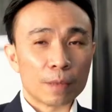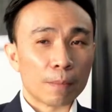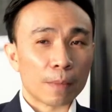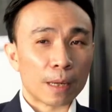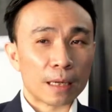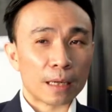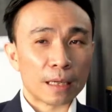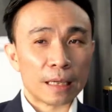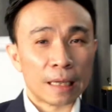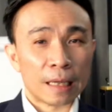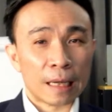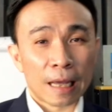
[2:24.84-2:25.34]
the
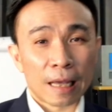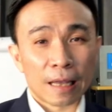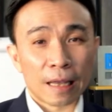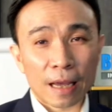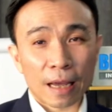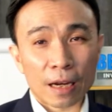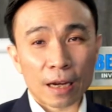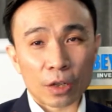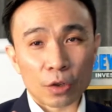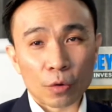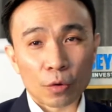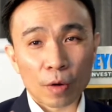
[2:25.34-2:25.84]
money
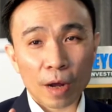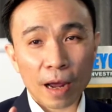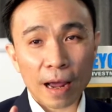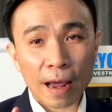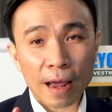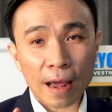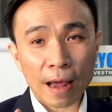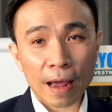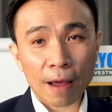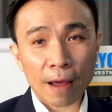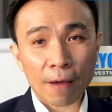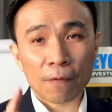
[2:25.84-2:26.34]
that you
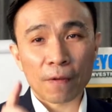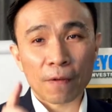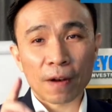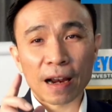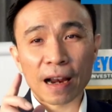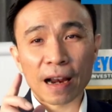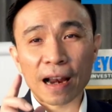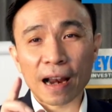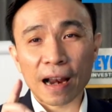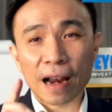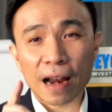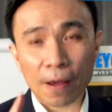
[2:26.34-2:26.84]
have
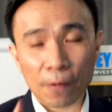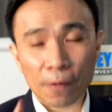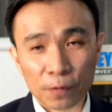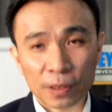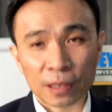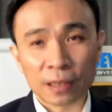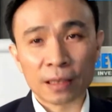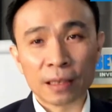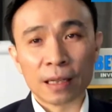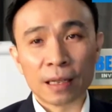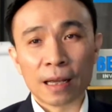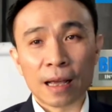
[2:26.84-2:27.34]

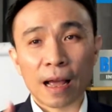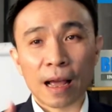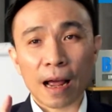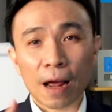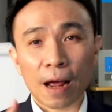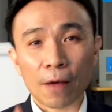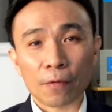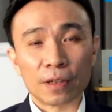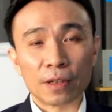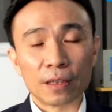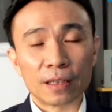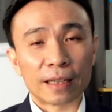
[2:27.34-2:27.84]
left
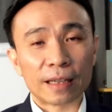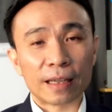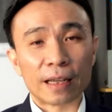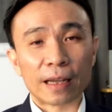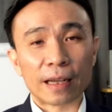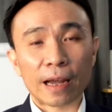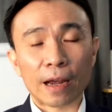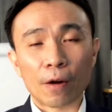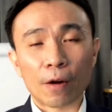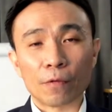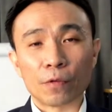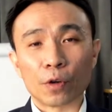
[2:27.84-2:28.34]
after taking
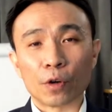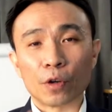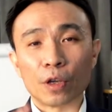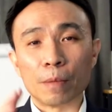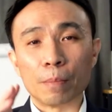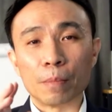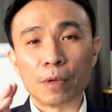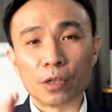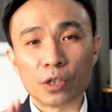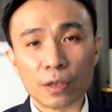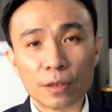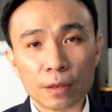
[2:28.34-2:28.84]
care of your
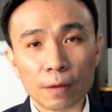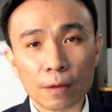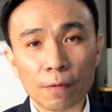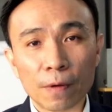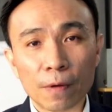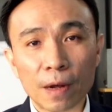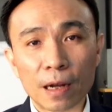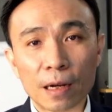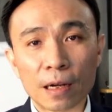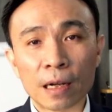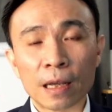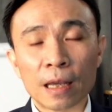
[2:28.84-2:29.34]
emergency
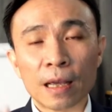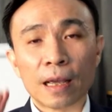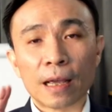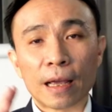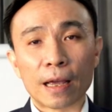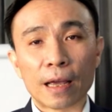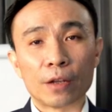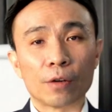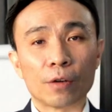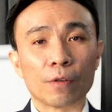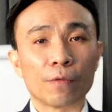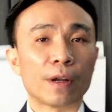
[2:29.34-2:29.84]
fund
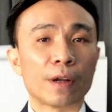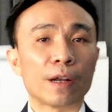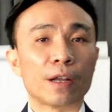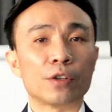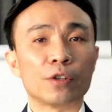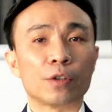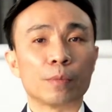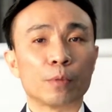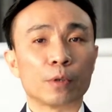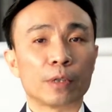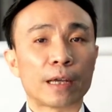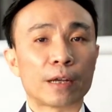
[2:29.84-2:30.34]
and your
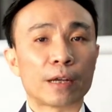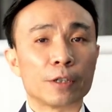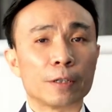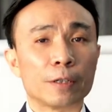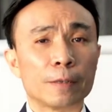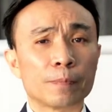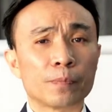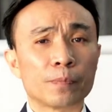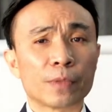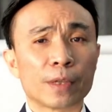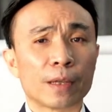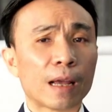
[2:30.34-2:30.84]
financial
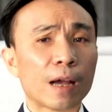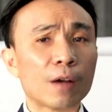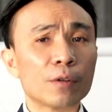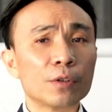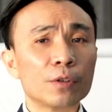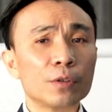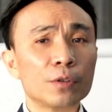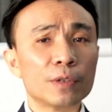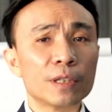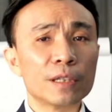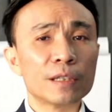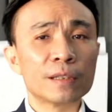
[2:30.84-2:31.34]
protection. And how do
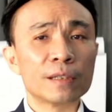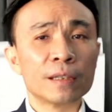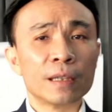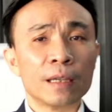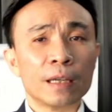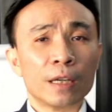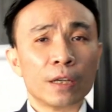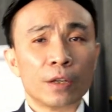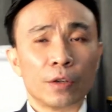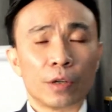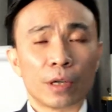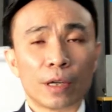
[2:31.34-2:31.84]
you do this?
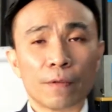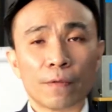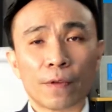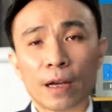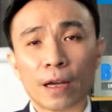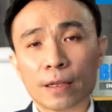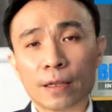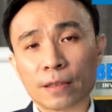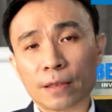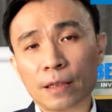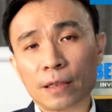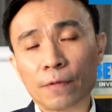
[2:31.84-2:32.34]
You can
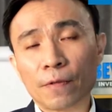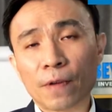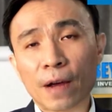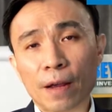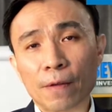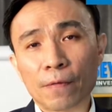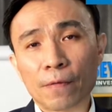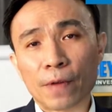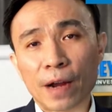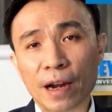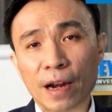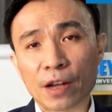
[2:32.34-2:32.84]
find a
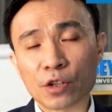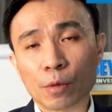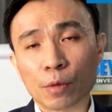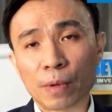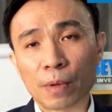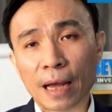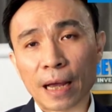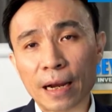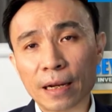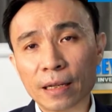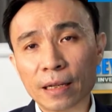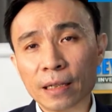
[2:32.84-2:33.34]
certified financial
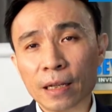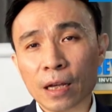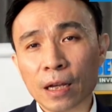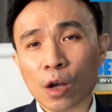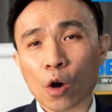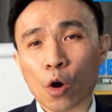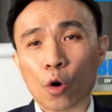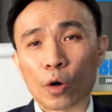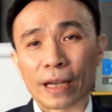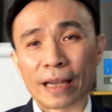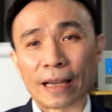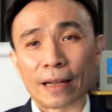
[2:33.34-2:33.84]
planner
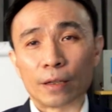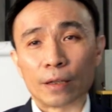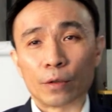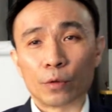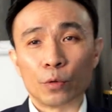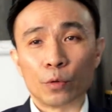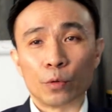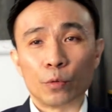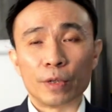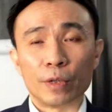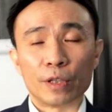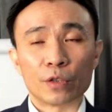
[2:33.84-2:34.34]
or get a
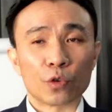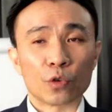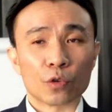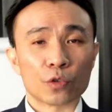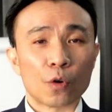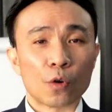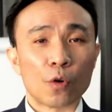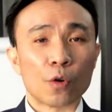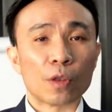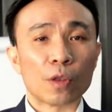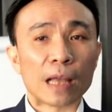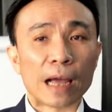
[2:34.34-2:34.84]
good
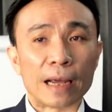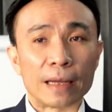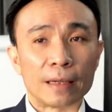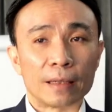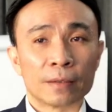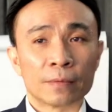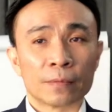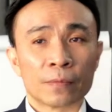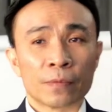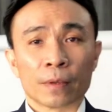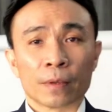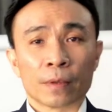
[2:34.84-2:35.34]
resource online.
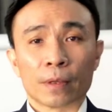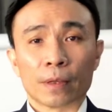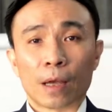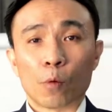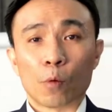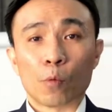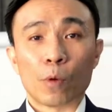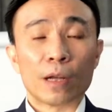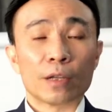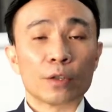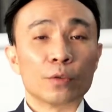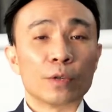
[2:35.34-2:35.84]
Now,
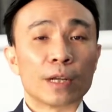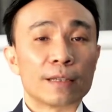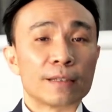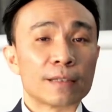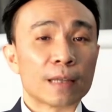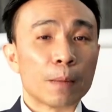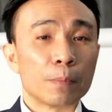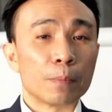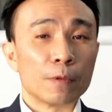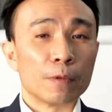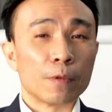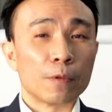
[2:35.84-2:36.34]
one good
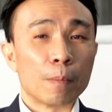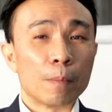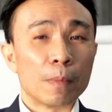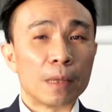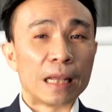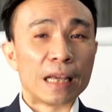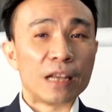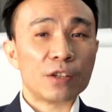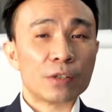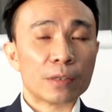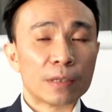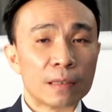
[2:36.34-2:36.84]
example for
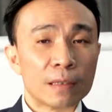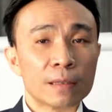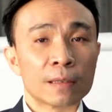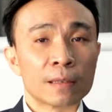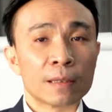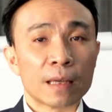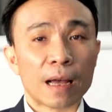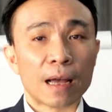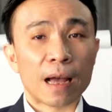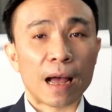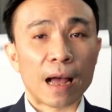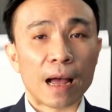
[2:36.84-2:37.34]

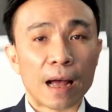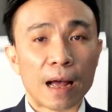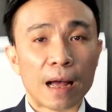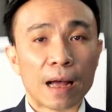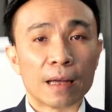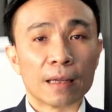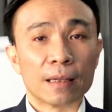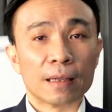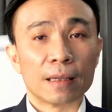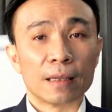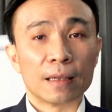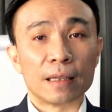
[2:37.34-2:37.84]
Malaysians
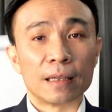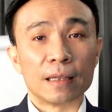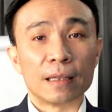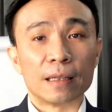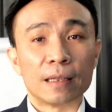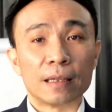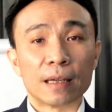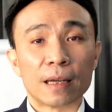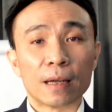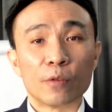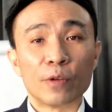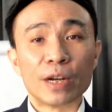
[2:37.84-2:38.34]
are
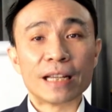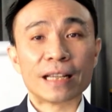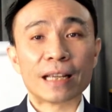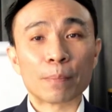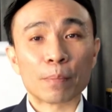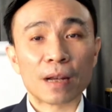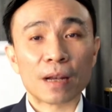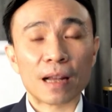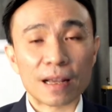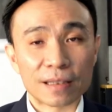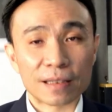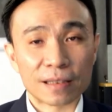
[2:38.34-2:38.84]
the
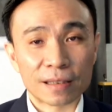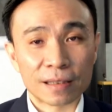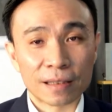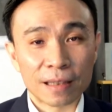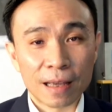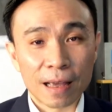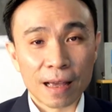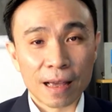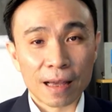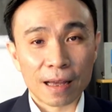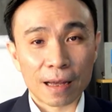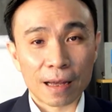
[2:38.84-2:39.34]
Ringgit Plus
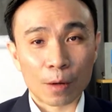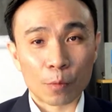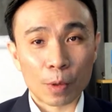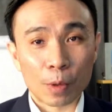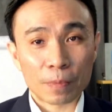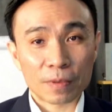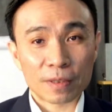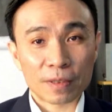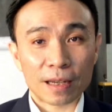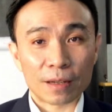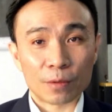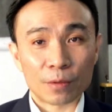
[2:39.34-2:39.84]

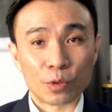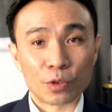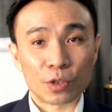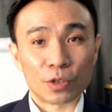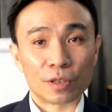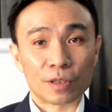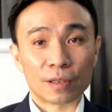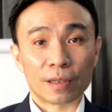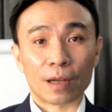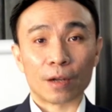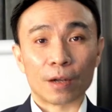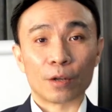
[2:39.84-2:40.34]
website, which
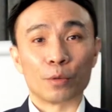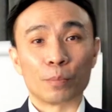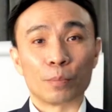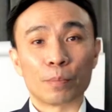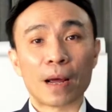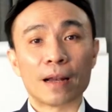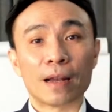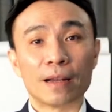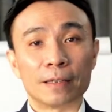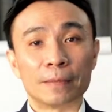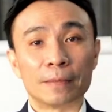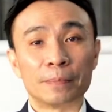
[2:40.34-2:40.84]
is a good
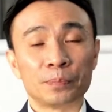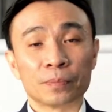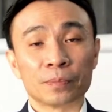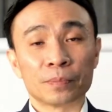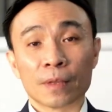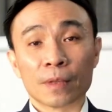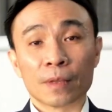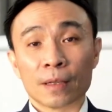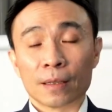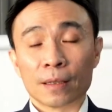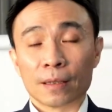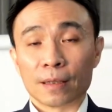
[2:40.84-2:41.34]
partner.
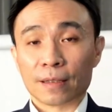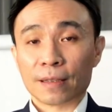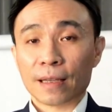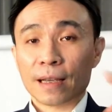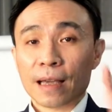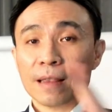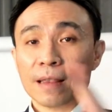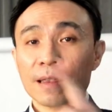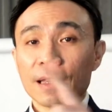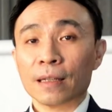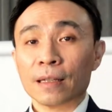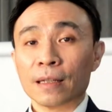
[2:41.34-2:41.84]
The
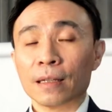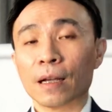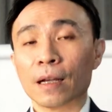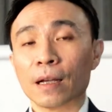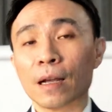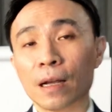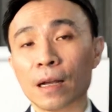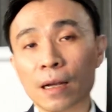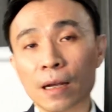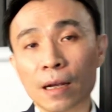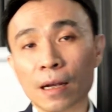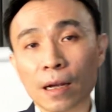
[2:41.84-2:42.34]
second thing
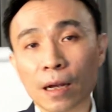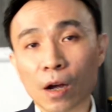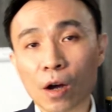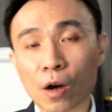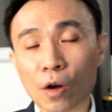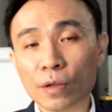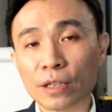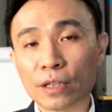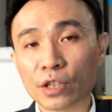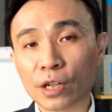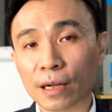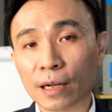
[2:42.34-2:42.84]

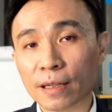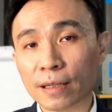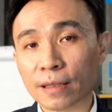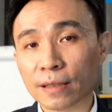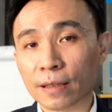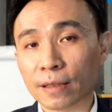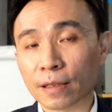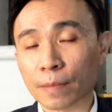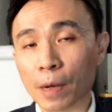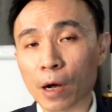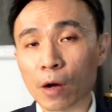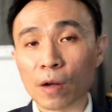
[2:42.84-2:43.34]
on the
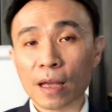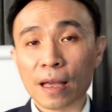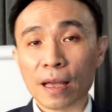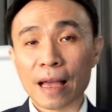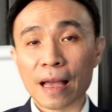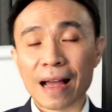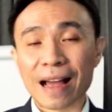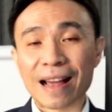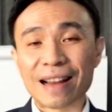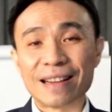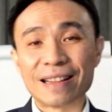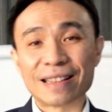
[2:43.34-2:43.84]
checklist is about
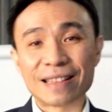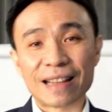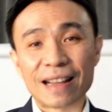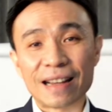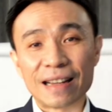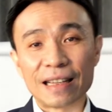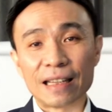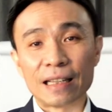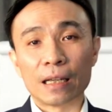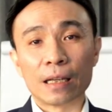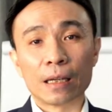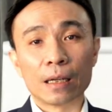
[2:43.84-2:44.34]

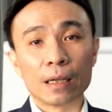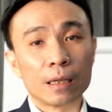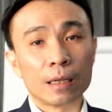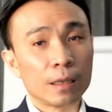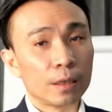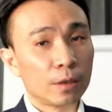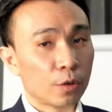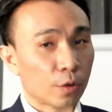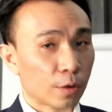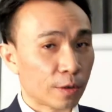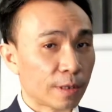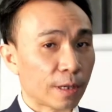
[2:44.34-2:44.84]
understanding
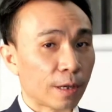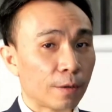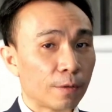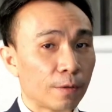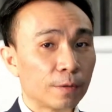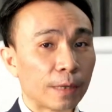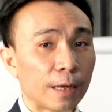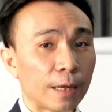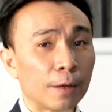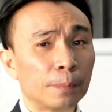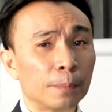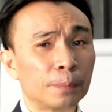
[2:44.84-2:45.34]

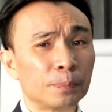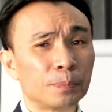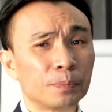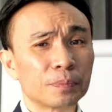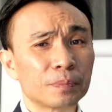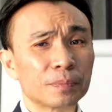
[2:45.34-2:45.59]
yourself. Now,